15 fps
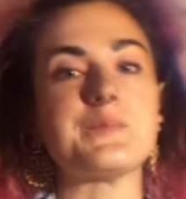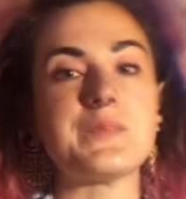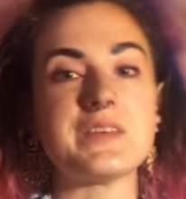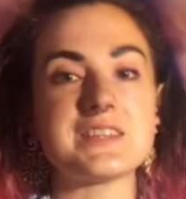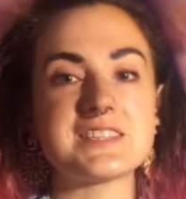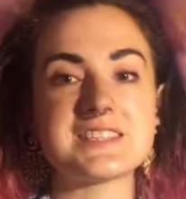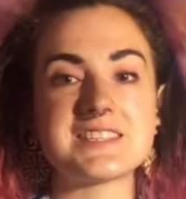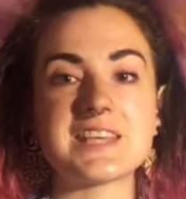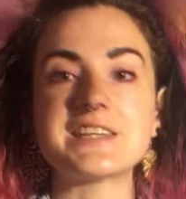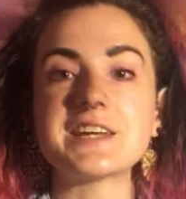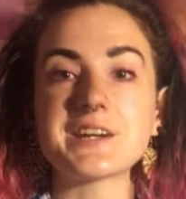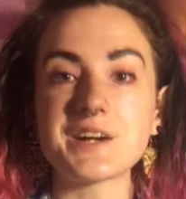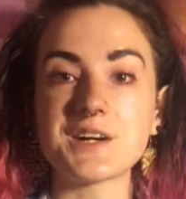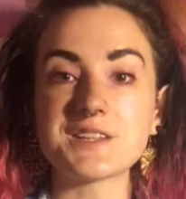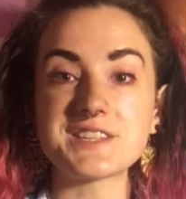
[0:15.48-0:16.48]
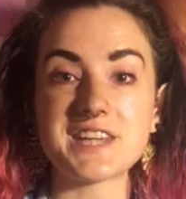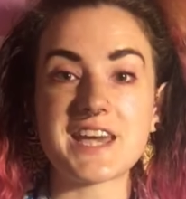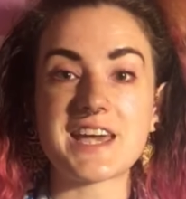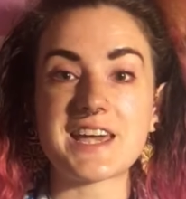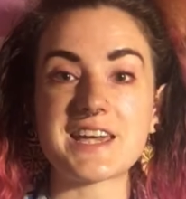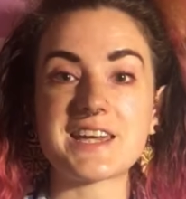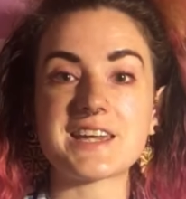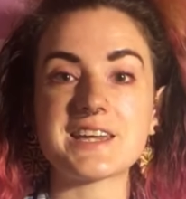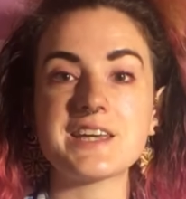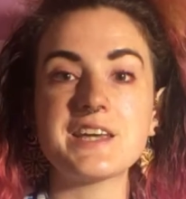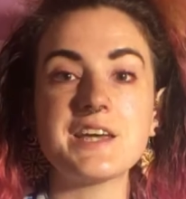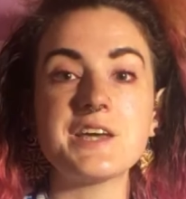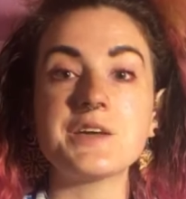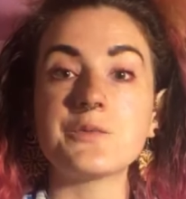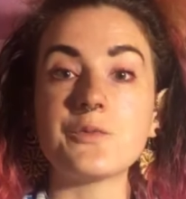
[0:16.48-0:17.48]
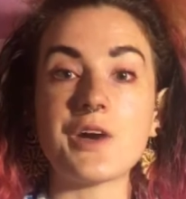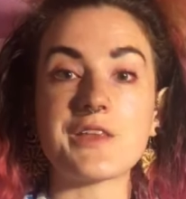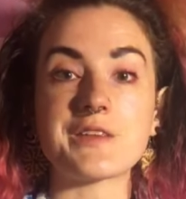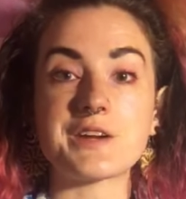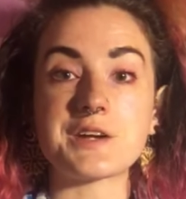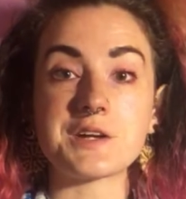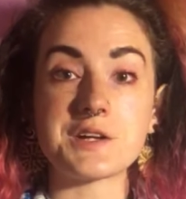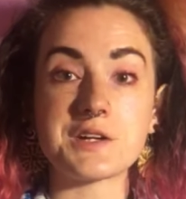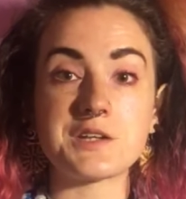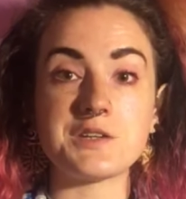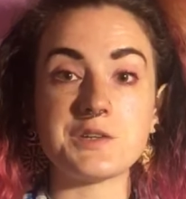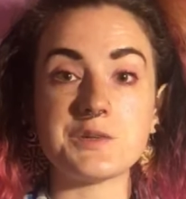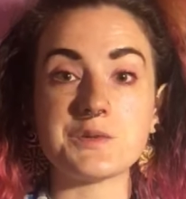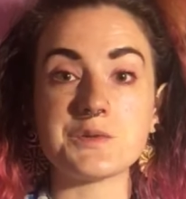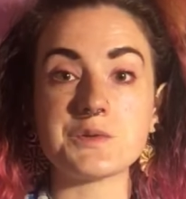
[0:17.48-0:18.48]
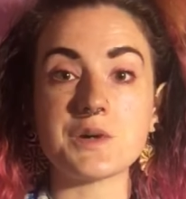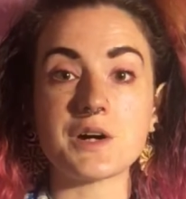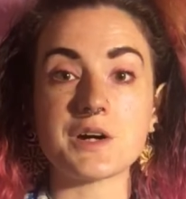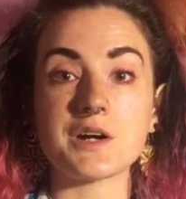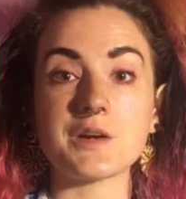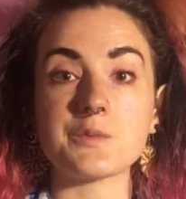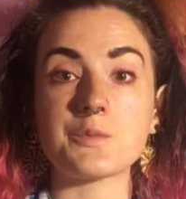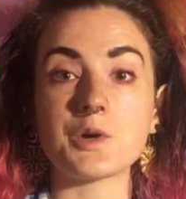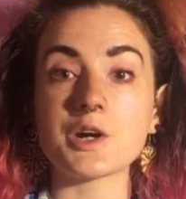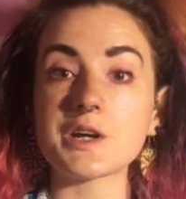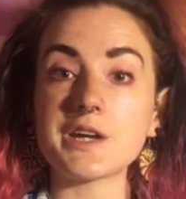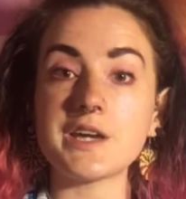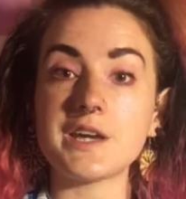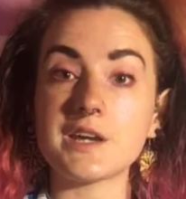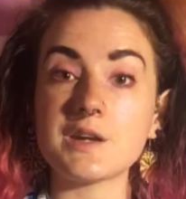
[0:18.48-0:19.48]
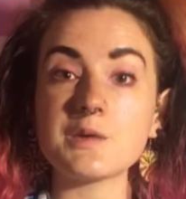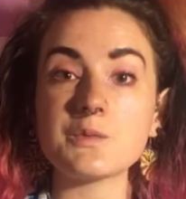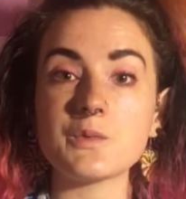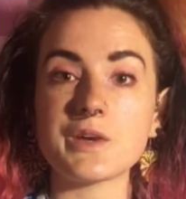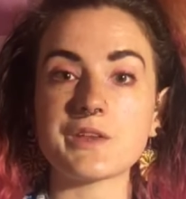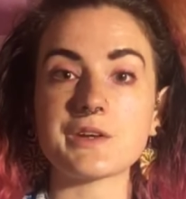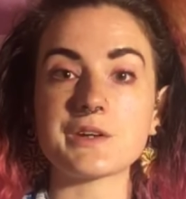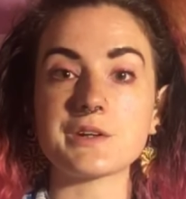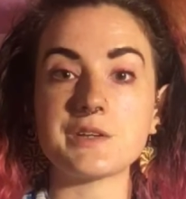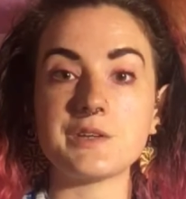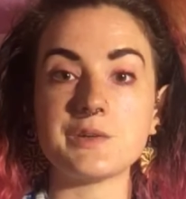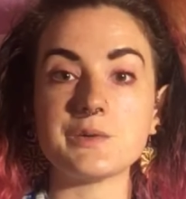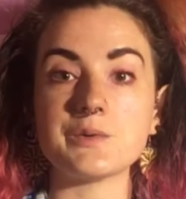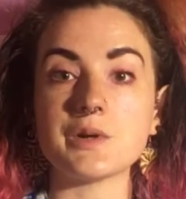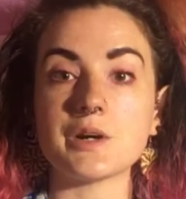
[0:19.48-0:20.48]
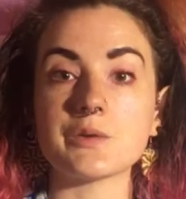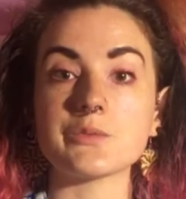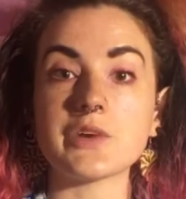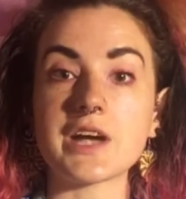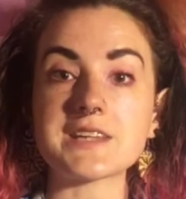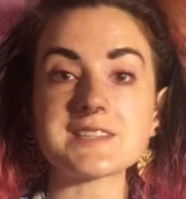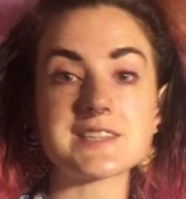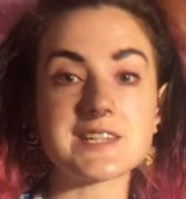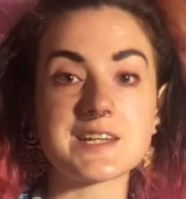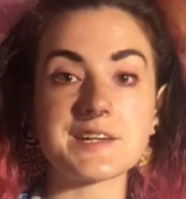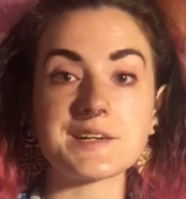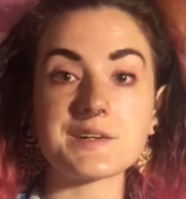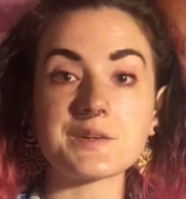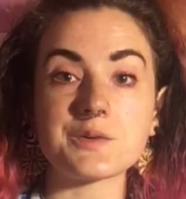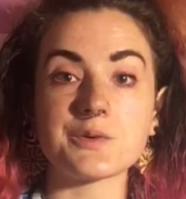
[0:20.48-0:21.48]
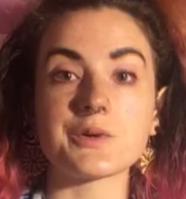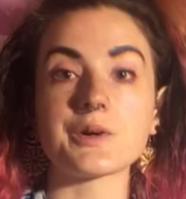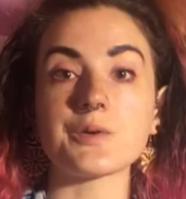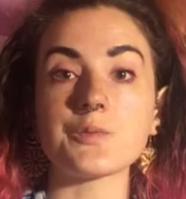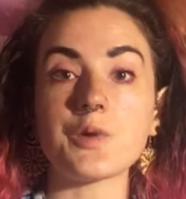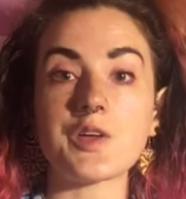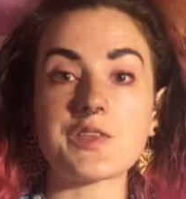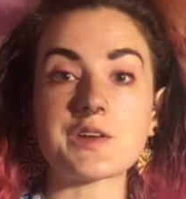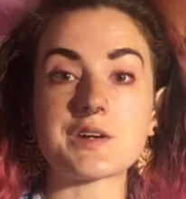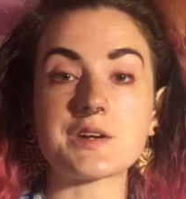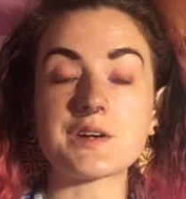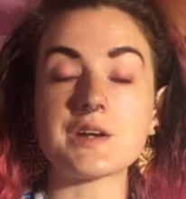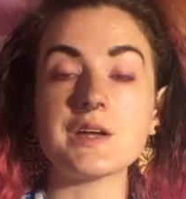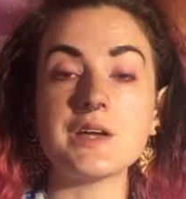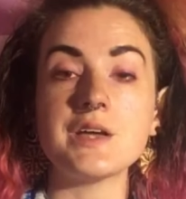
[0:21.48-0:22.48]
Sitting all day, whether you are working, whether you are resting, or whether